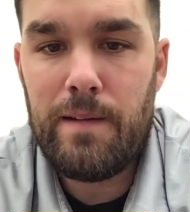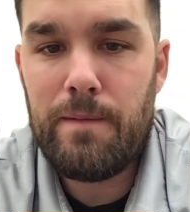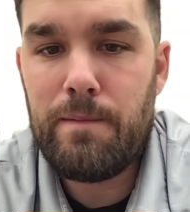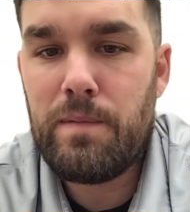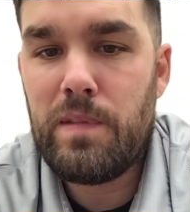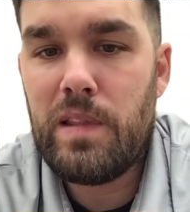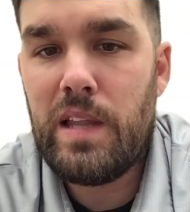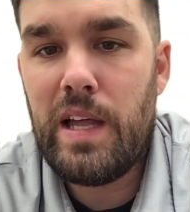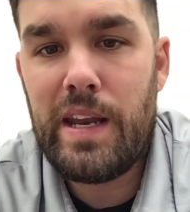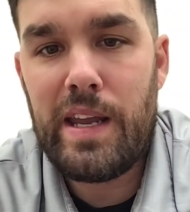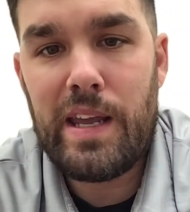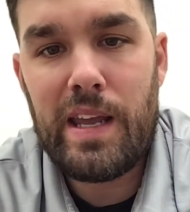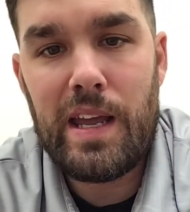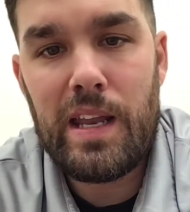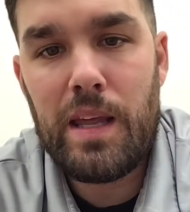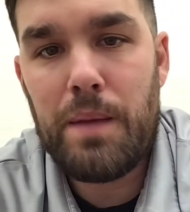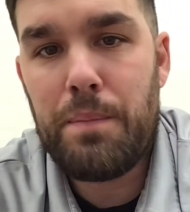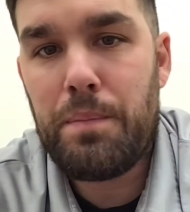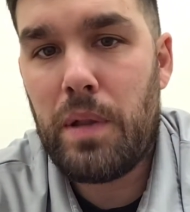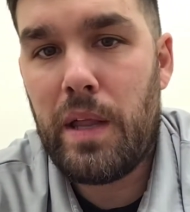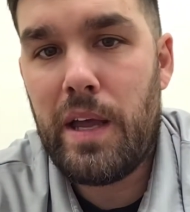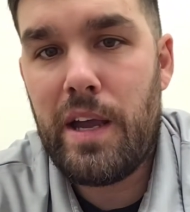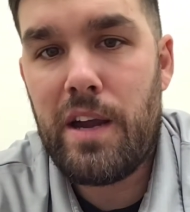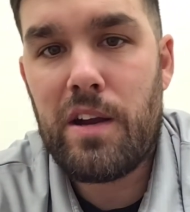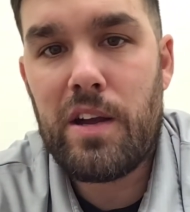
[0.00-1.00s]
Letting any
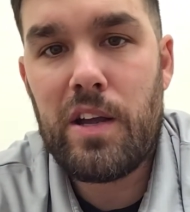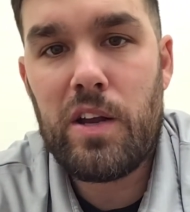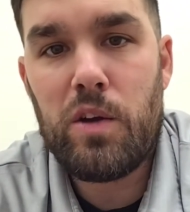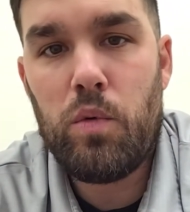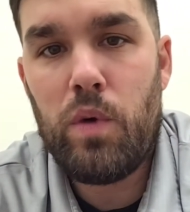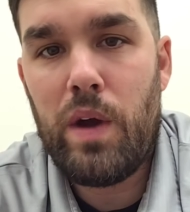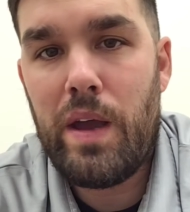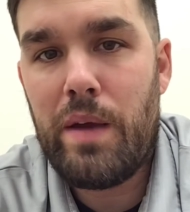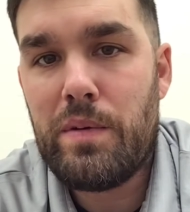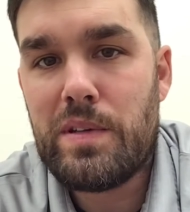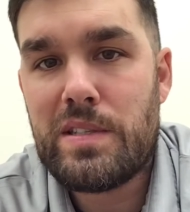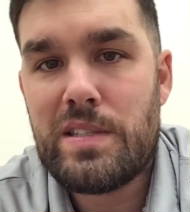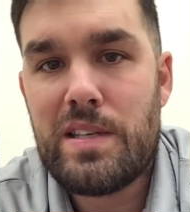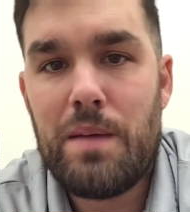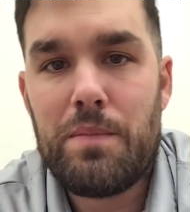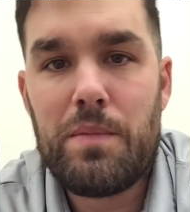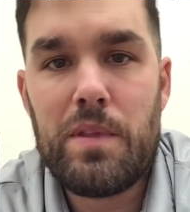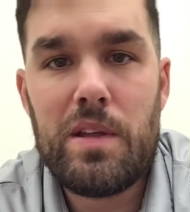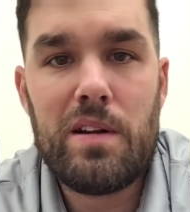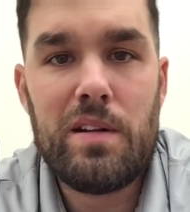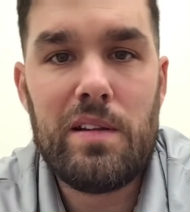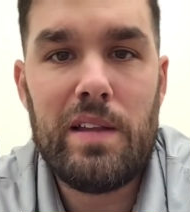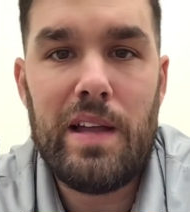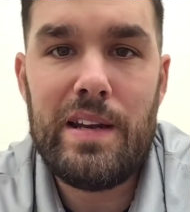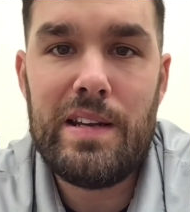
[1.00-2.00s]
player get away with something
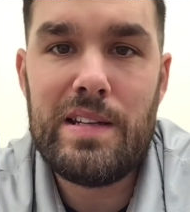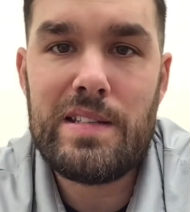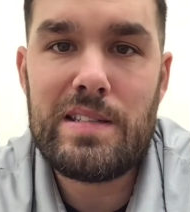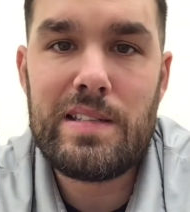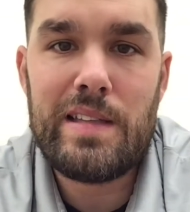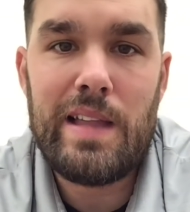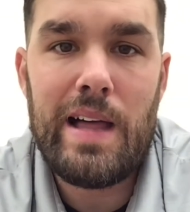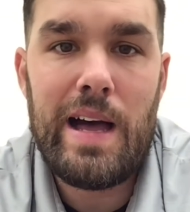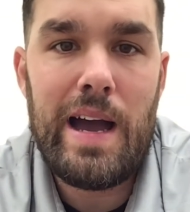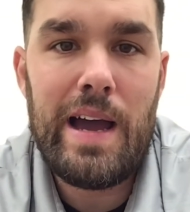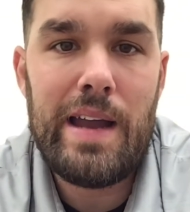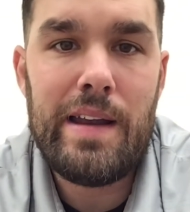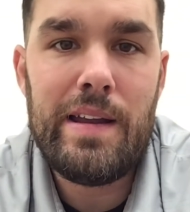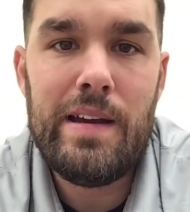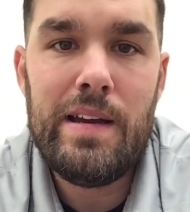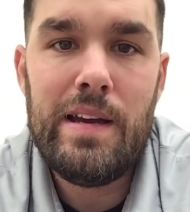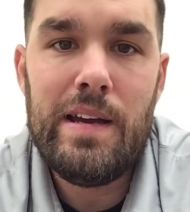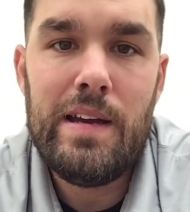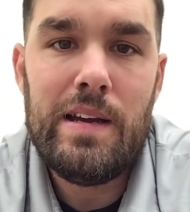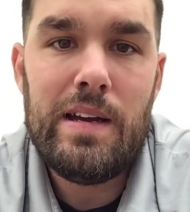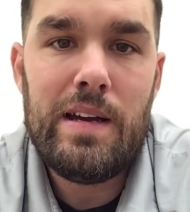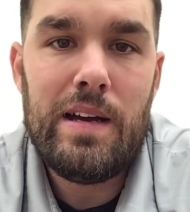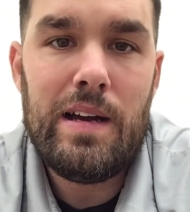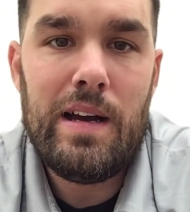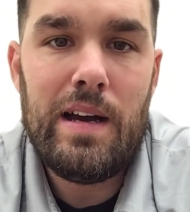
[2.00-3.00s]
or letting it slide
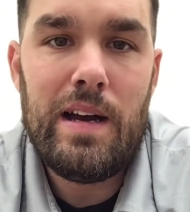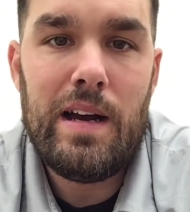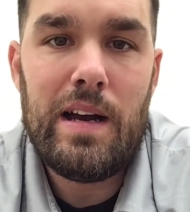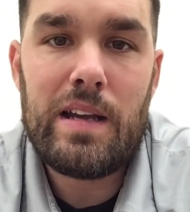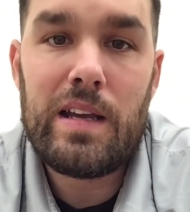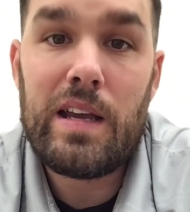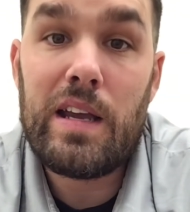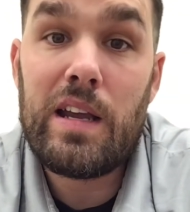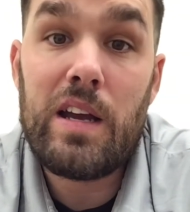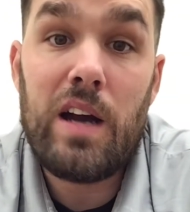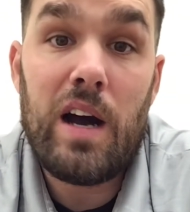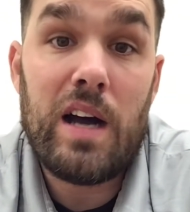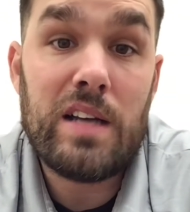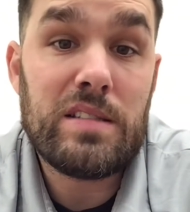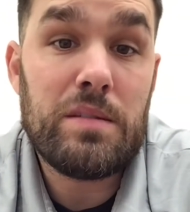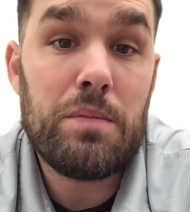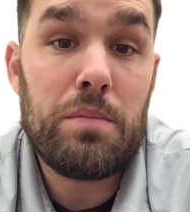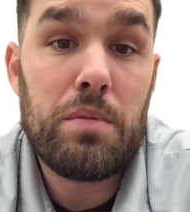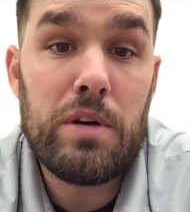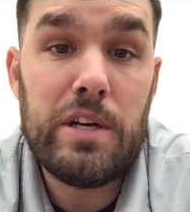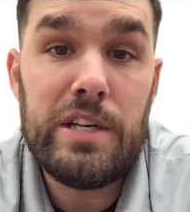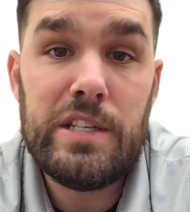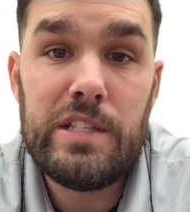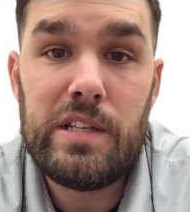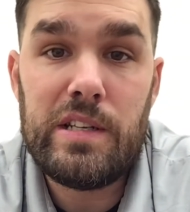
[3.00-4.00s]
can cause a
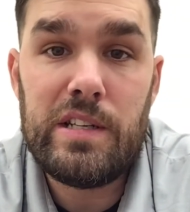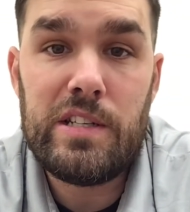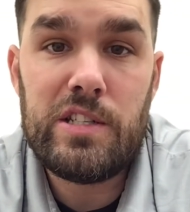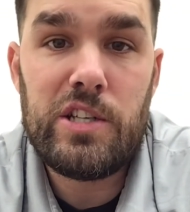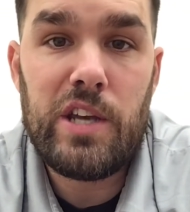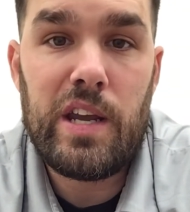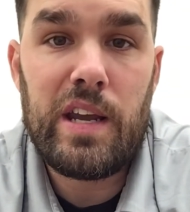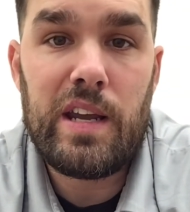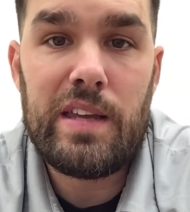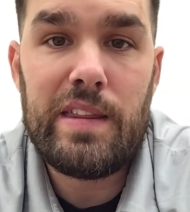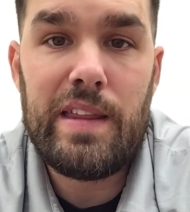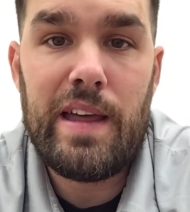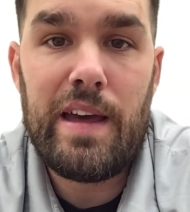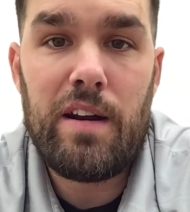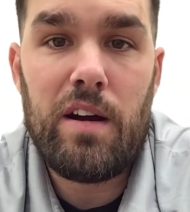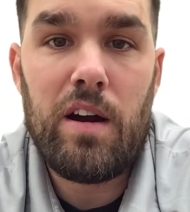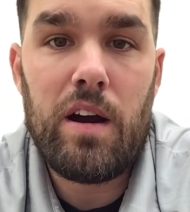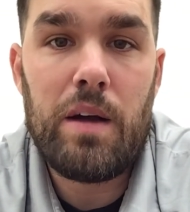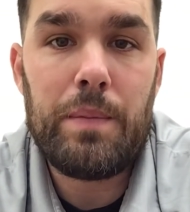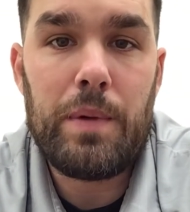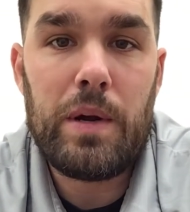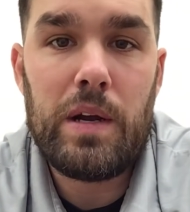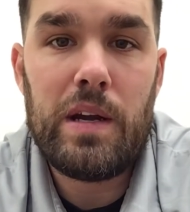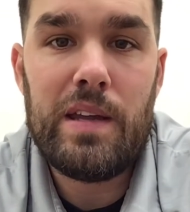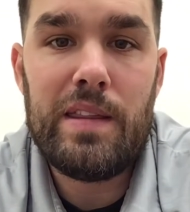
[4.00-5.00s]
breach and a chink in that
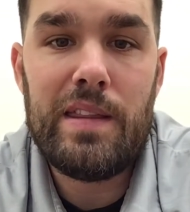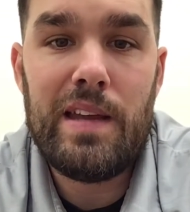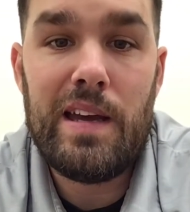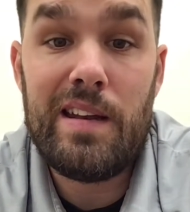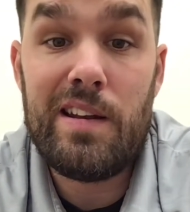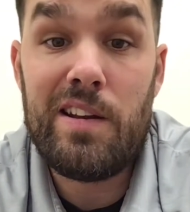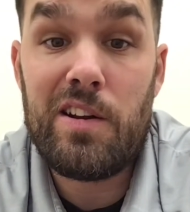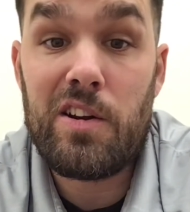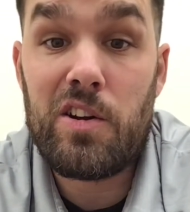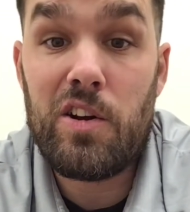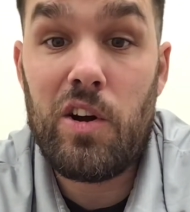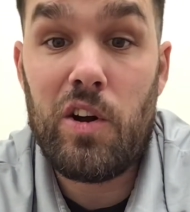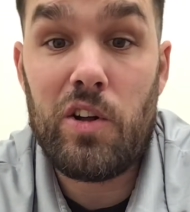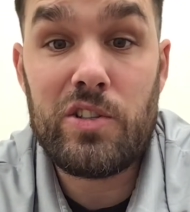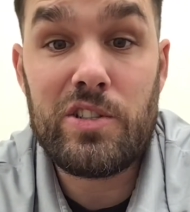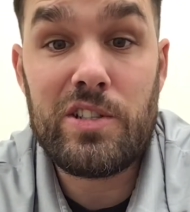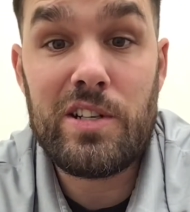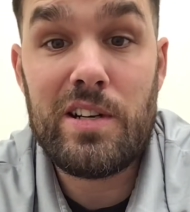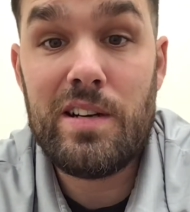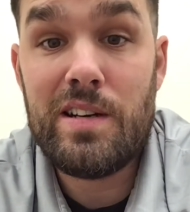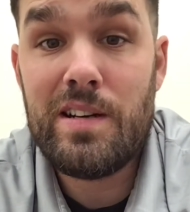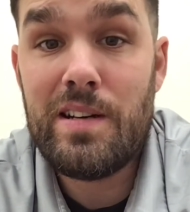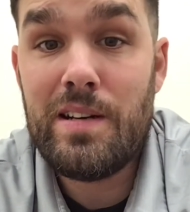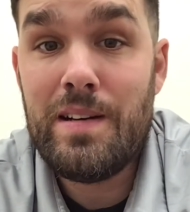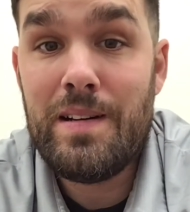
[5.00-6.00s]
armor. And then your
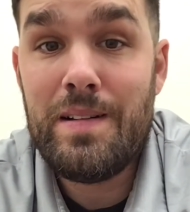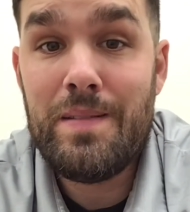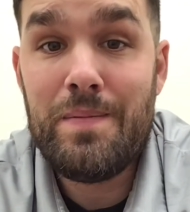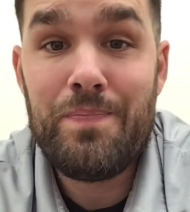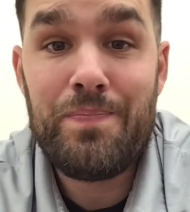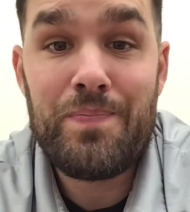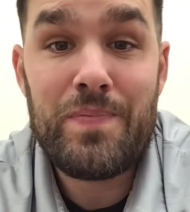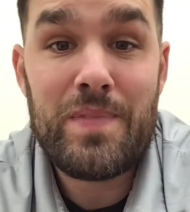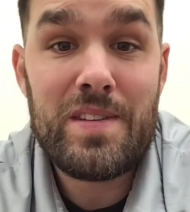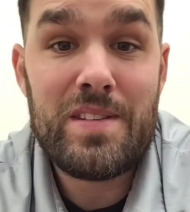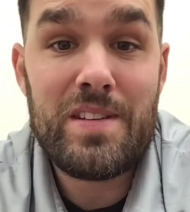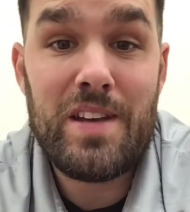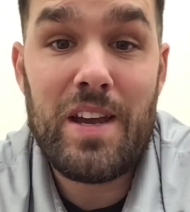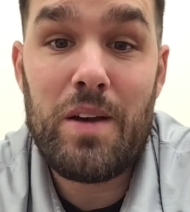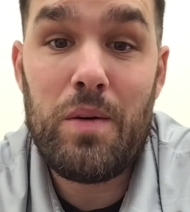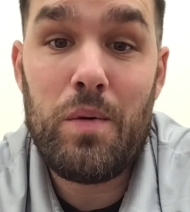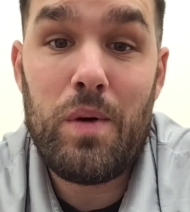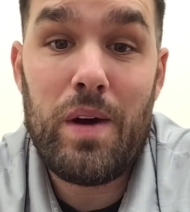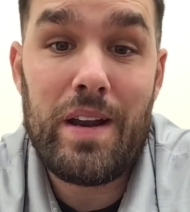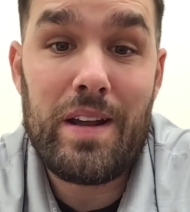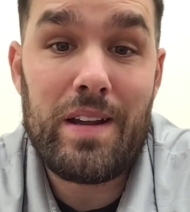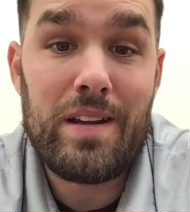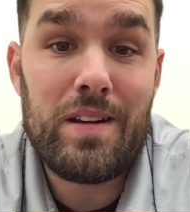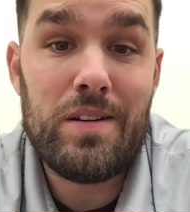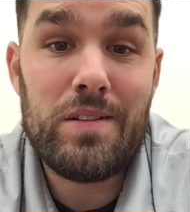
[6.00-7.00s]
culture, tell you
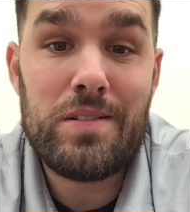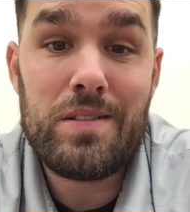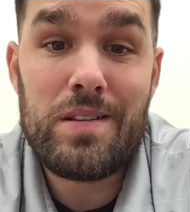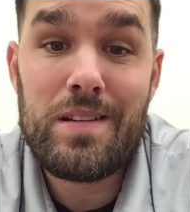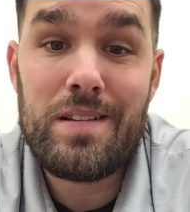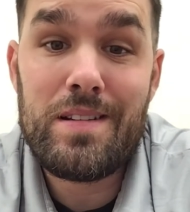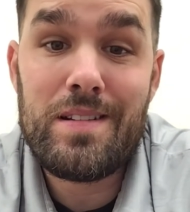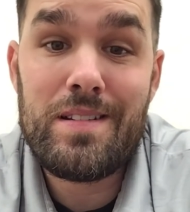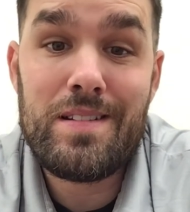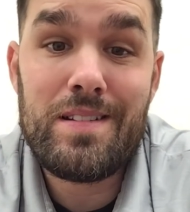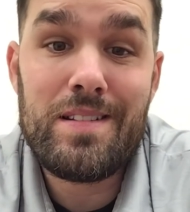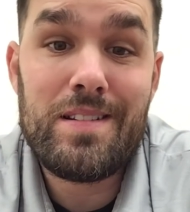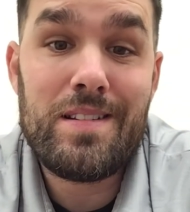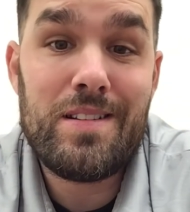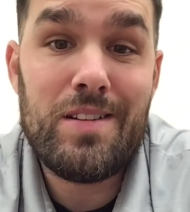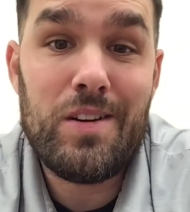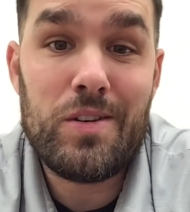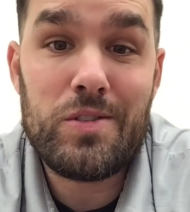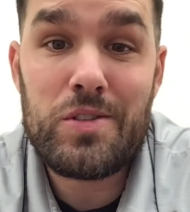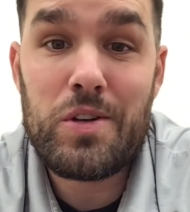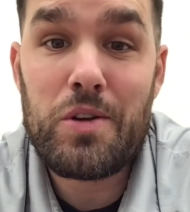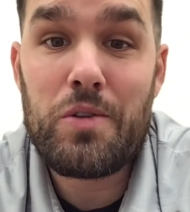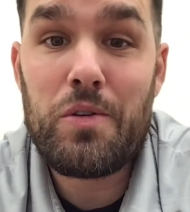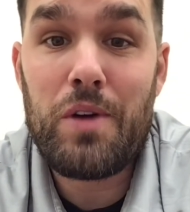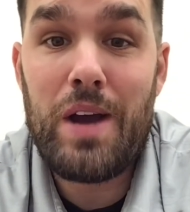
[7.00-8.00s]
what, it
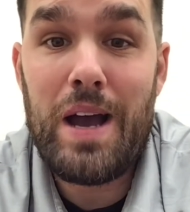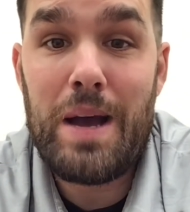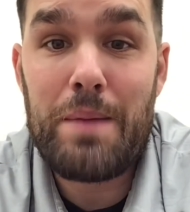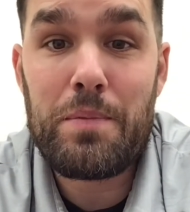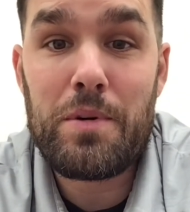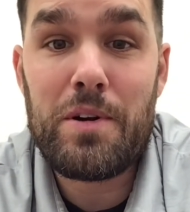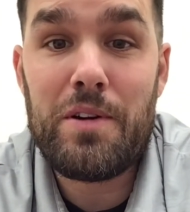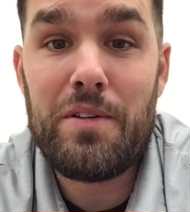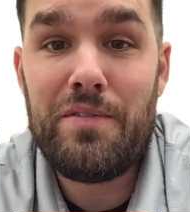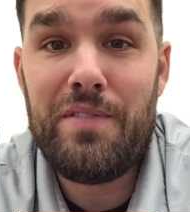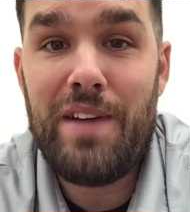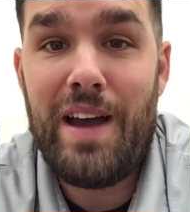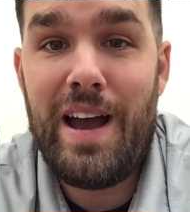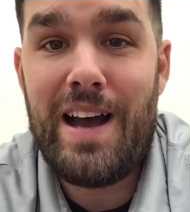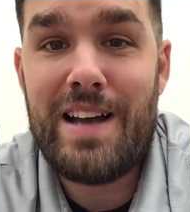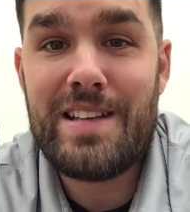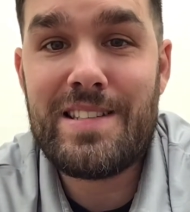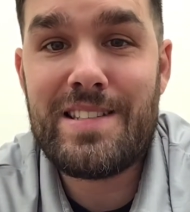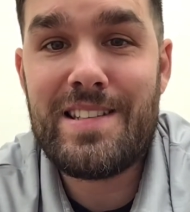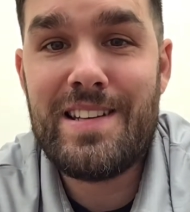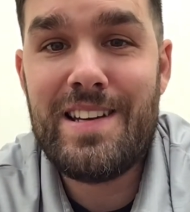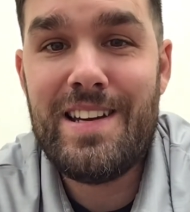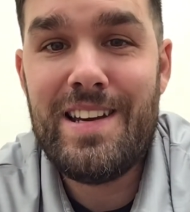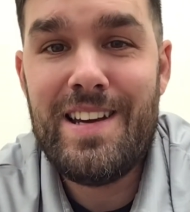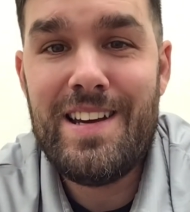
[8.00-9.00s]
goes to crap real fast.